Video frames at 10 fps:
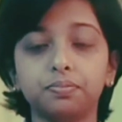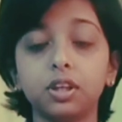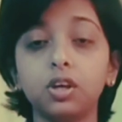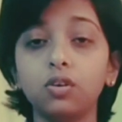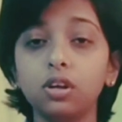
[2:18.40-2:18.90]

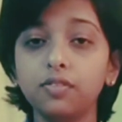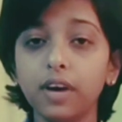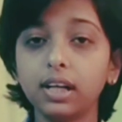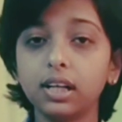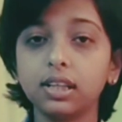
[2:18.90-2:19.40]
The only
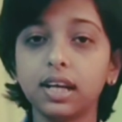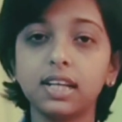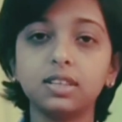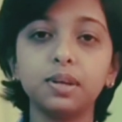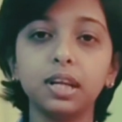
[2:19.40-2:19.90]
factor that
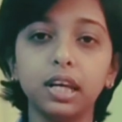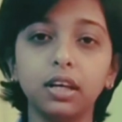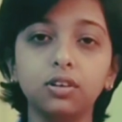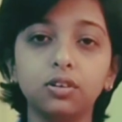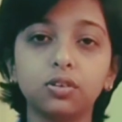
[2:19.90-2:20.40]
has been
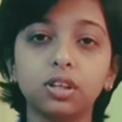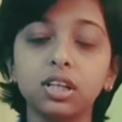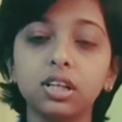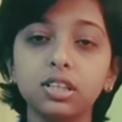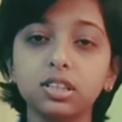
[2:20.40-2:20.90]
linked to the
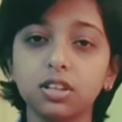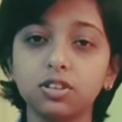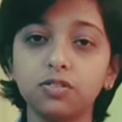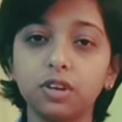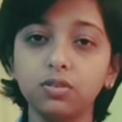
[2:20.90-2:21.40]
increased chance
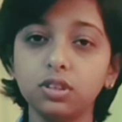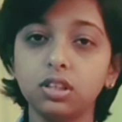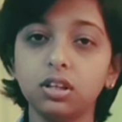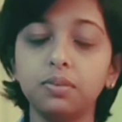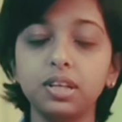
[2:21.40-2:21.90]
of Down
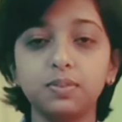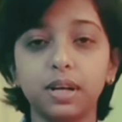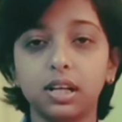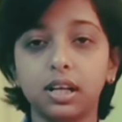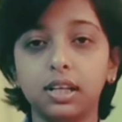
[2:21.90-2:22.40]
syndrome is
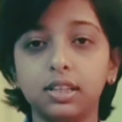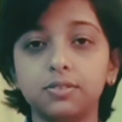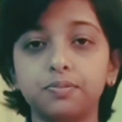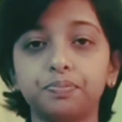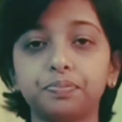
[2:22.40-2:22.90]
maternal age.
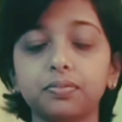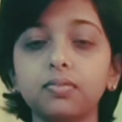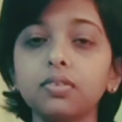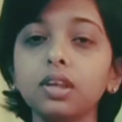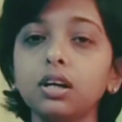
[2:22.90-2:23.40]

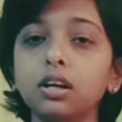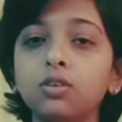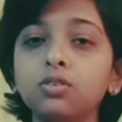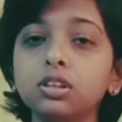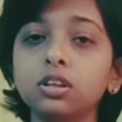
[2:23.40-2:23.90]

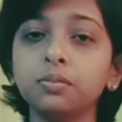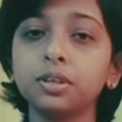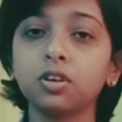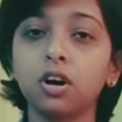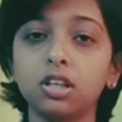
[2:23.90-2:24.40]
Down syndrome
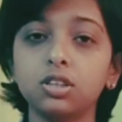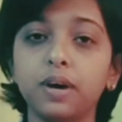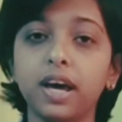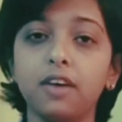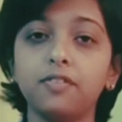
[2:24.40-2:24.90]
is caused
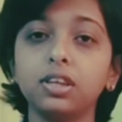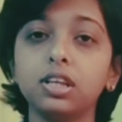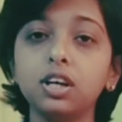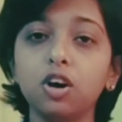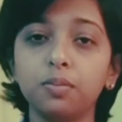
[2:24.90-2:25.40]
by having
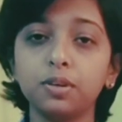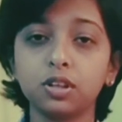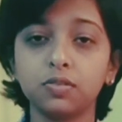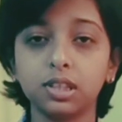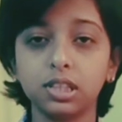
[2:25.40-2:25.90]
three copies
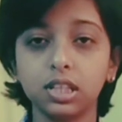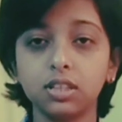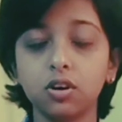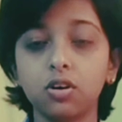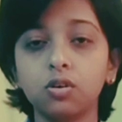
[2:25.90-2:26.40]
of the
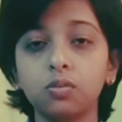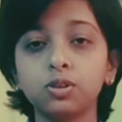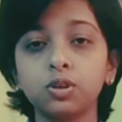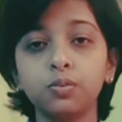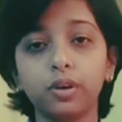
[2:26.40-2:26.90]
genes on
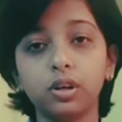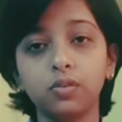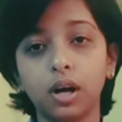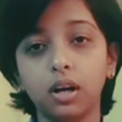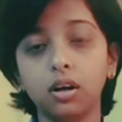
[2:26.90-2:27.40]
chromosome
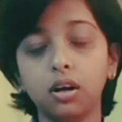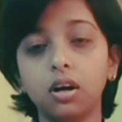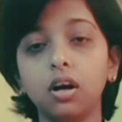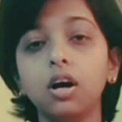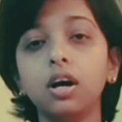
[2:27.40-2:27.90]
21.
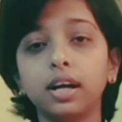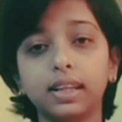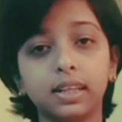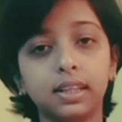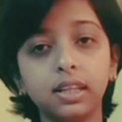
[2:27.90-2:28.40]

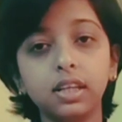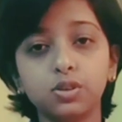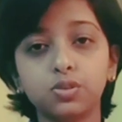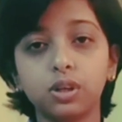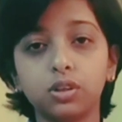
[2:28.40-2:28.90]
Rather than the
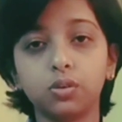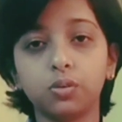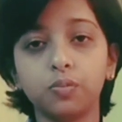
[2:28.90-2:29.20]
usual two.